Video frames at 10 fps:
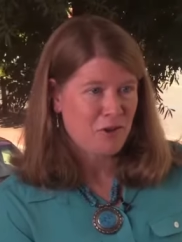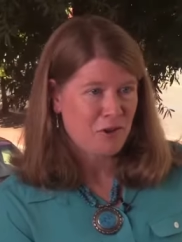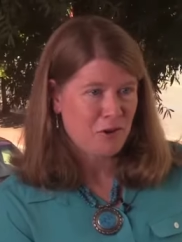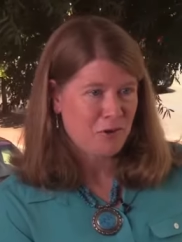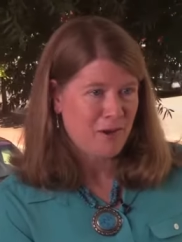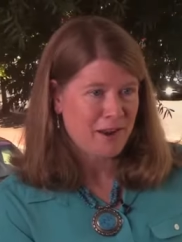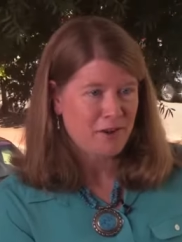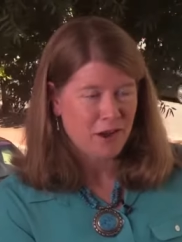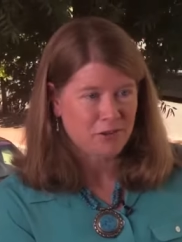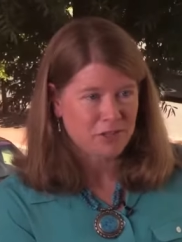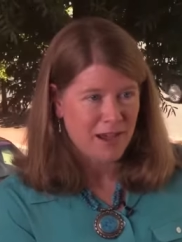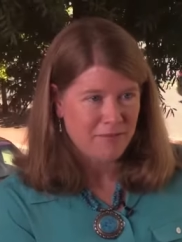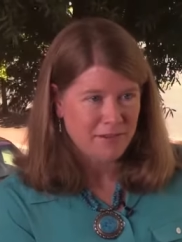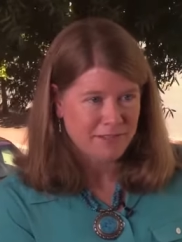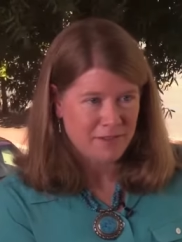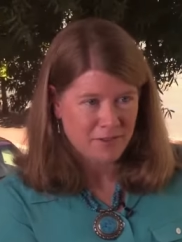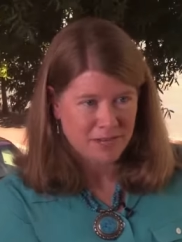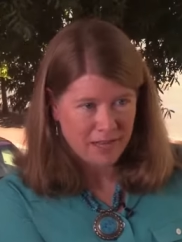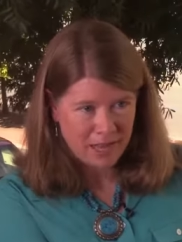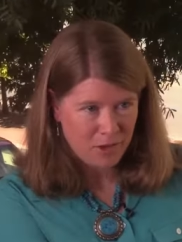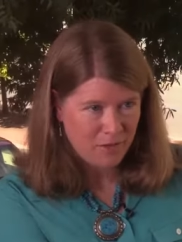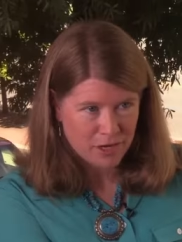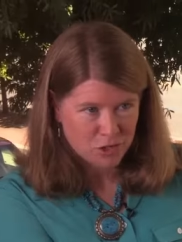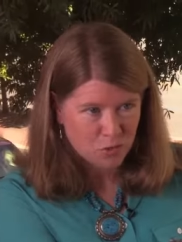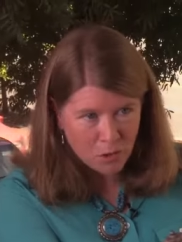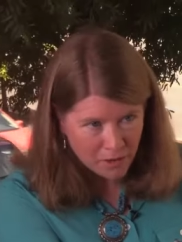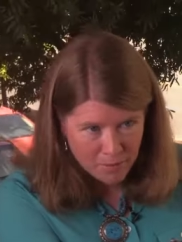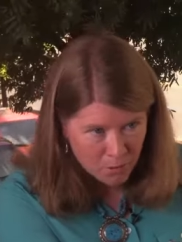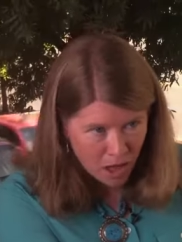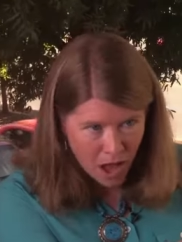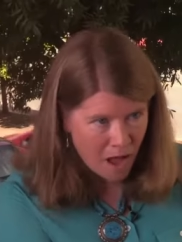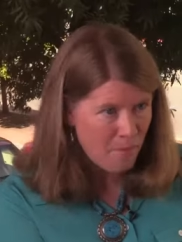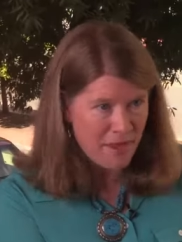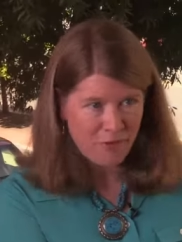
you're at a doctor's office and they're telling you that a squirrely blob